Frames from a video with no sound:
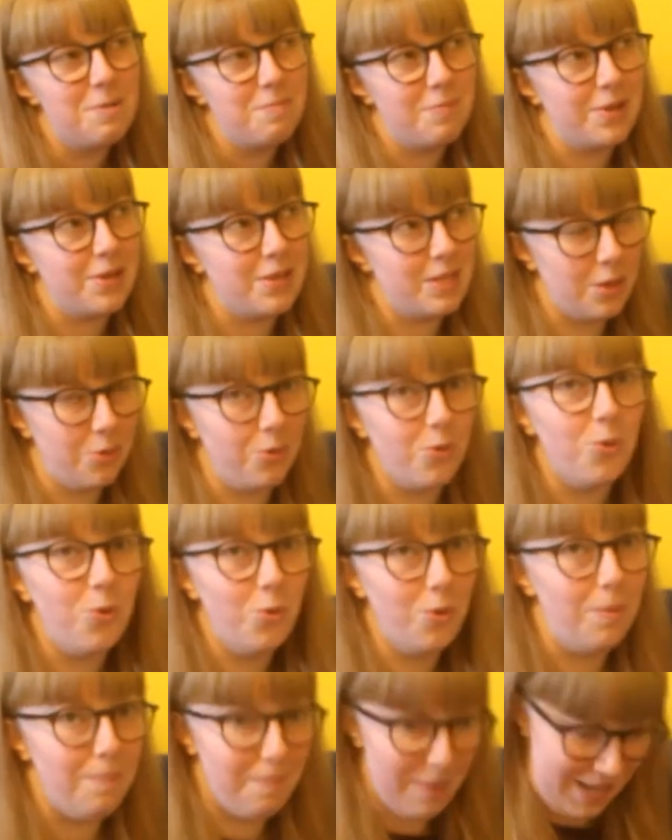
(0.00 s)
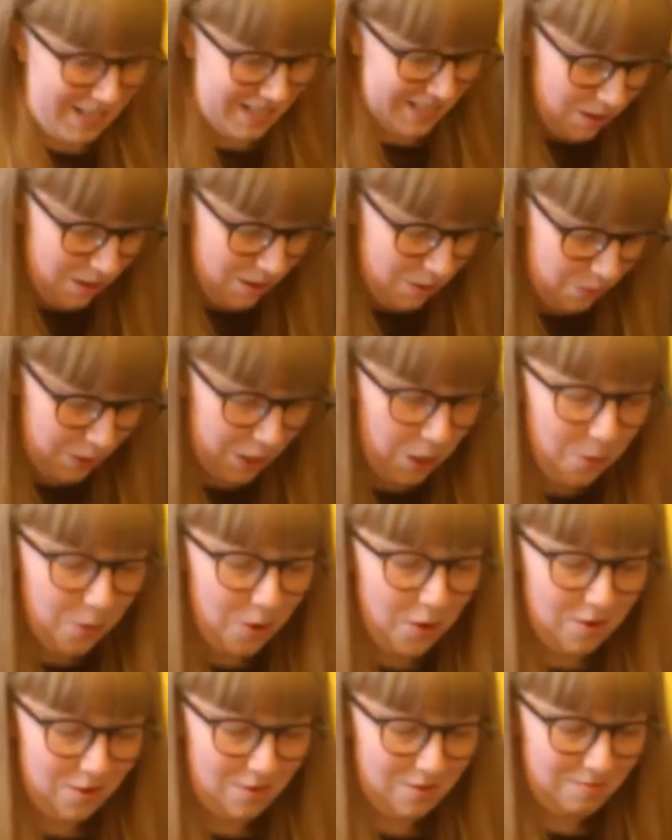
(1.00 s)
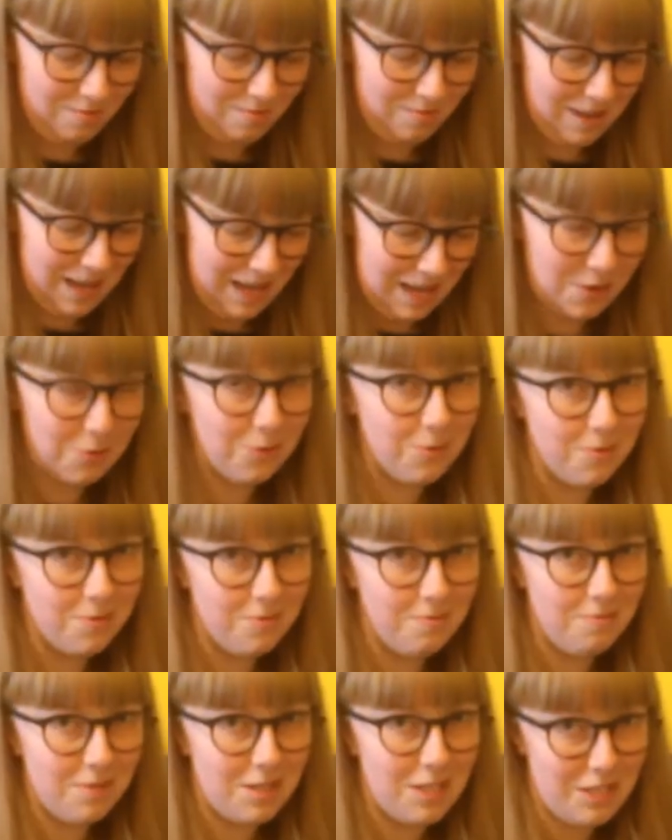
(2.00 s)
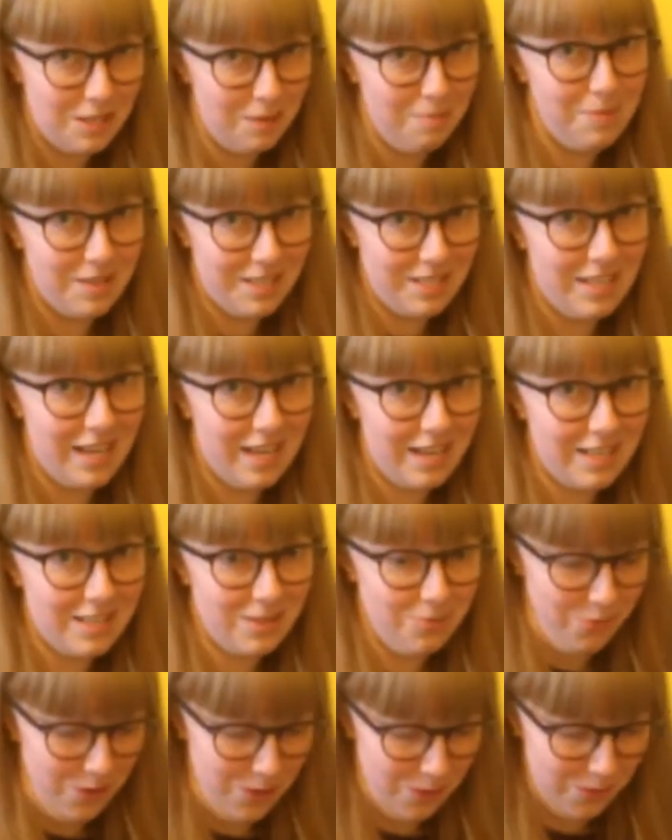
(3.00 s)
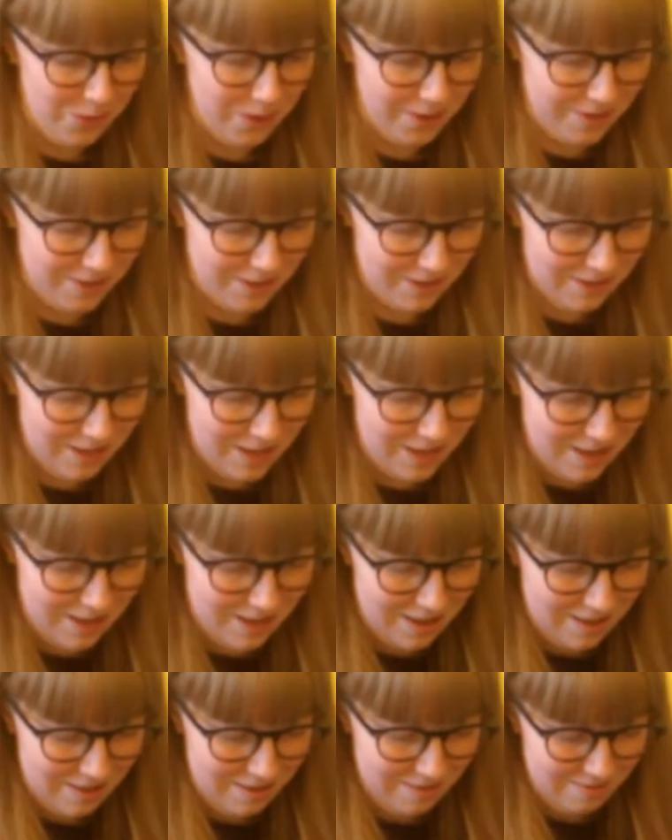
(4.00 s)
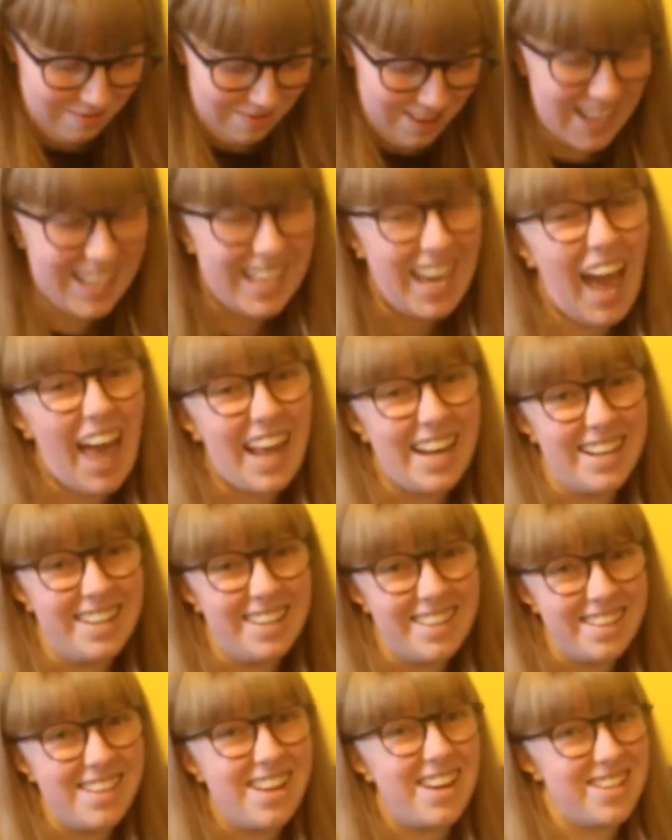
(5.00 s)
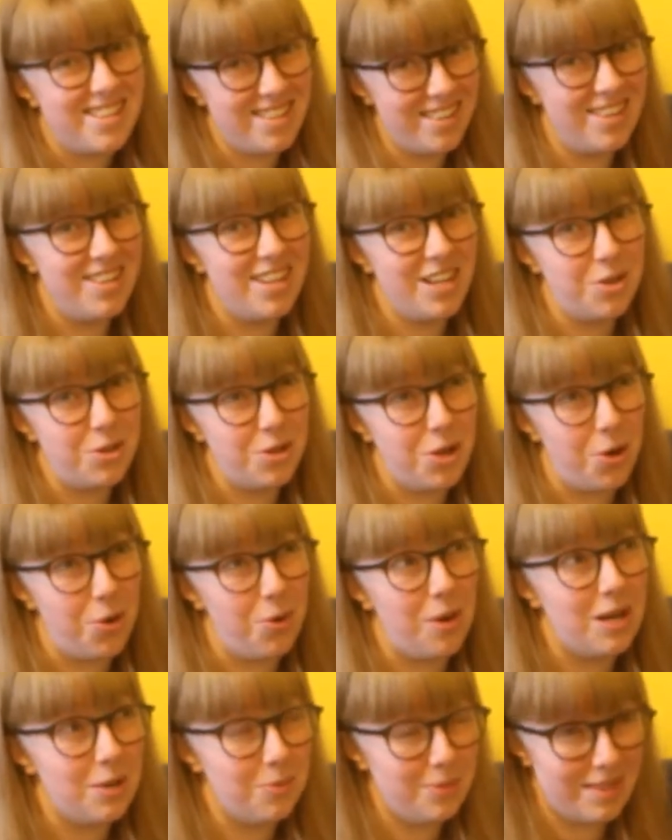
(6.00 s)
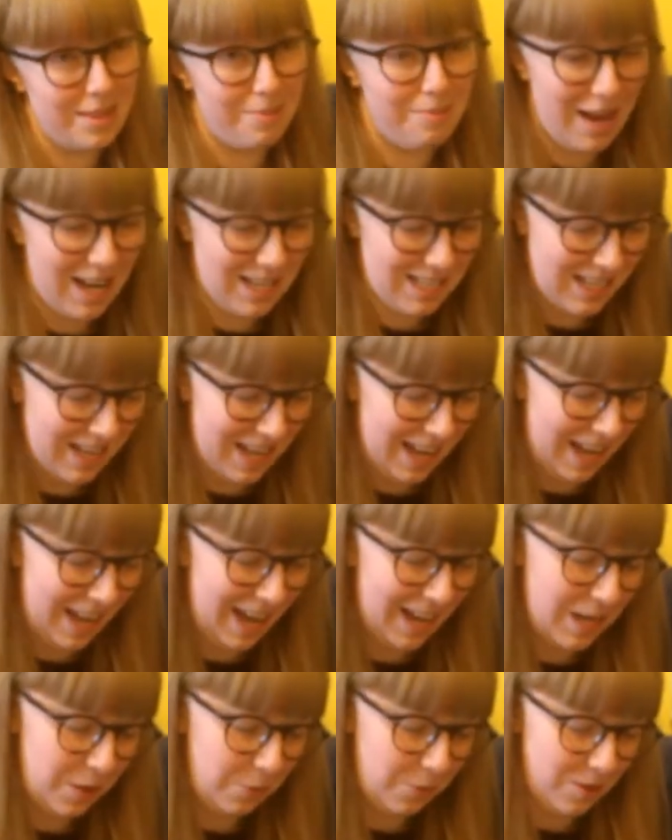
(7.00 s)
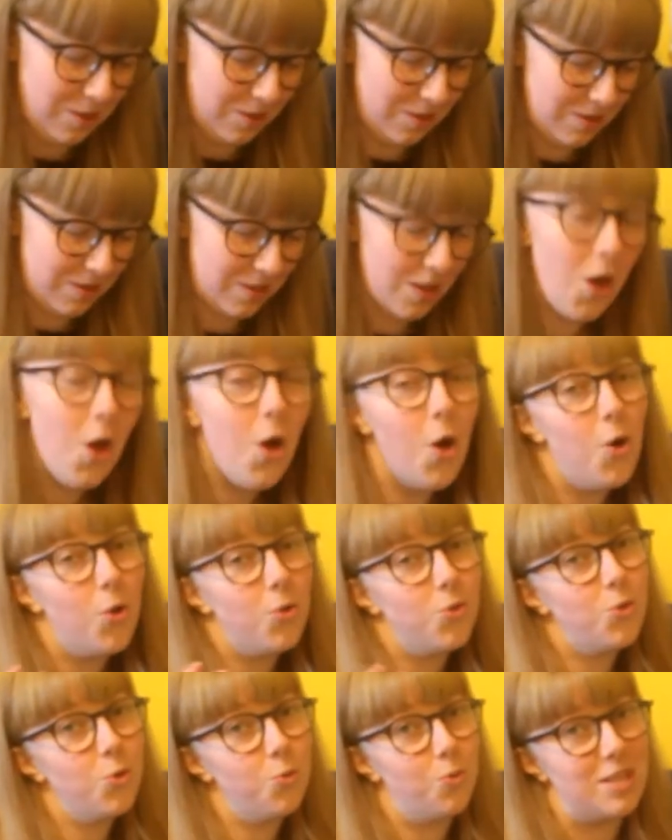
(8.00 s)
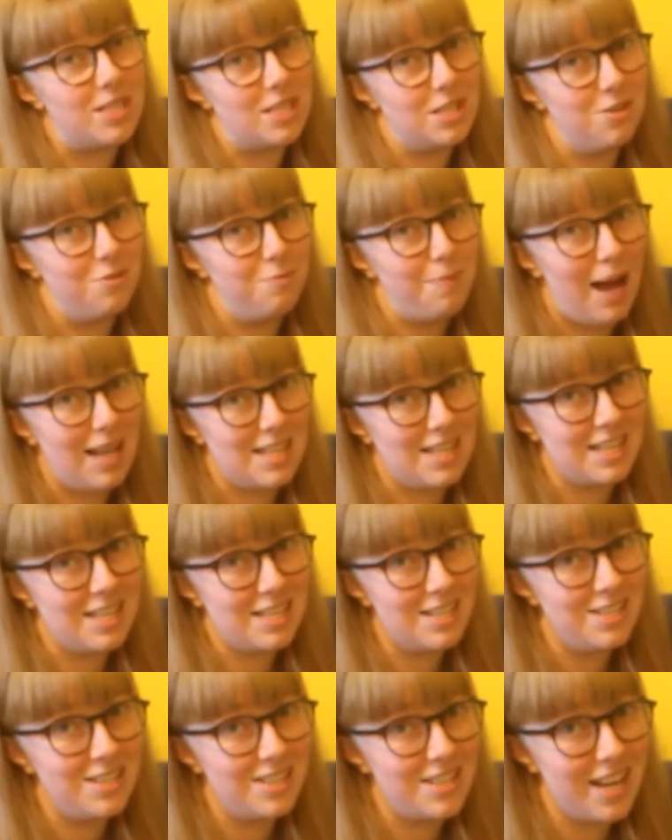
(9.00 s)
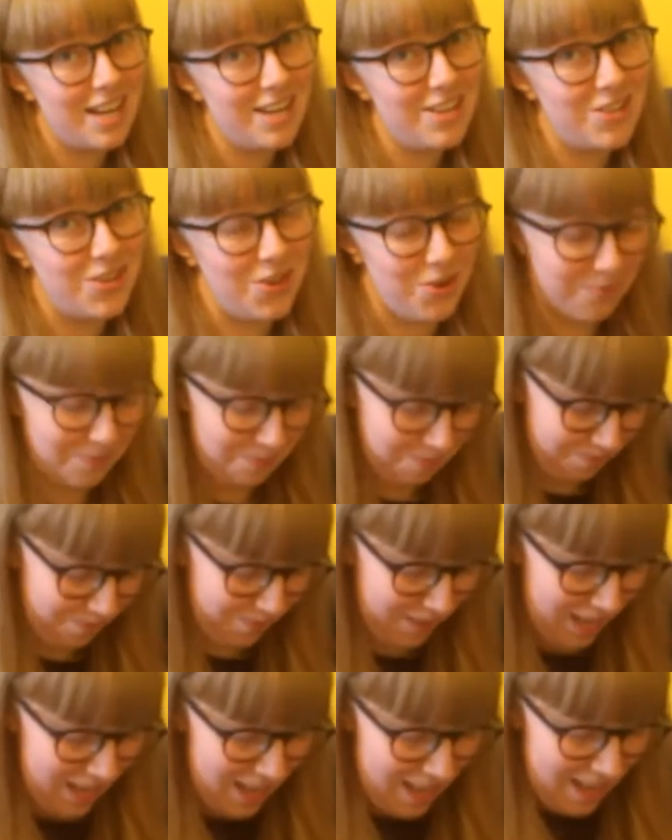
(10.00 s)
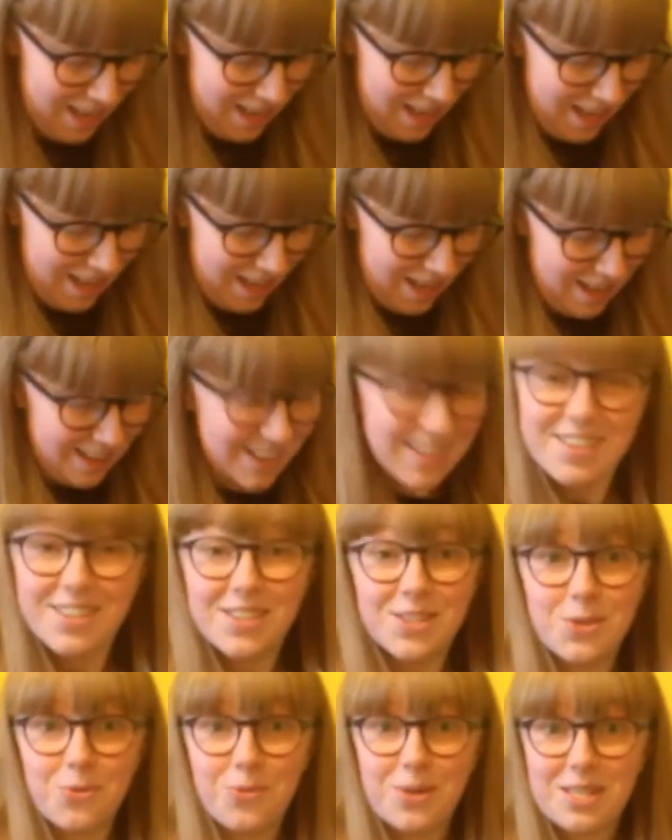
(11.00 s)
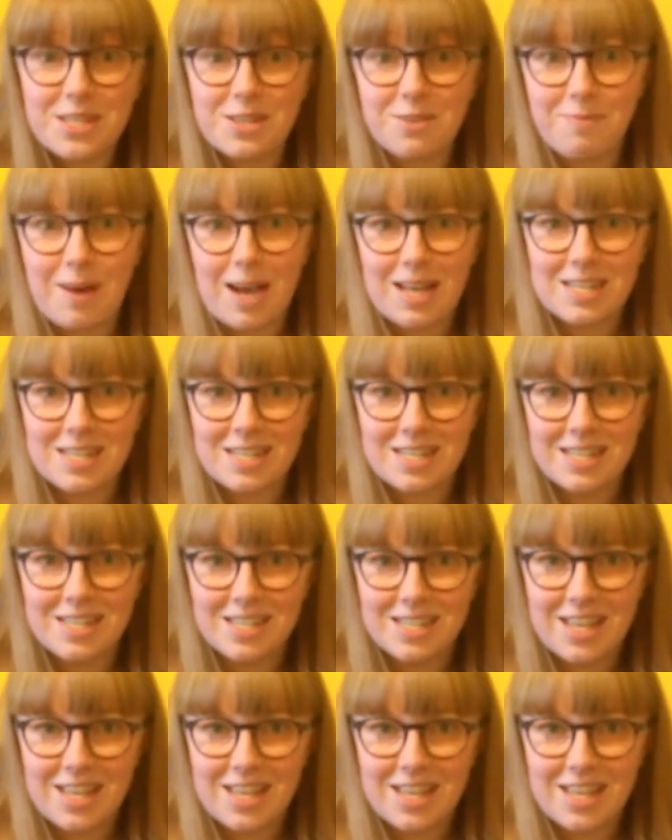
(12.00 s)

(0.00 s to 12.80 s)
because they were all amazing. So we go on now to number 6, which was, again, a Sunday show, and it was the matinee, and it was The Wizard of Paddington Station. So The Wizard of Paddington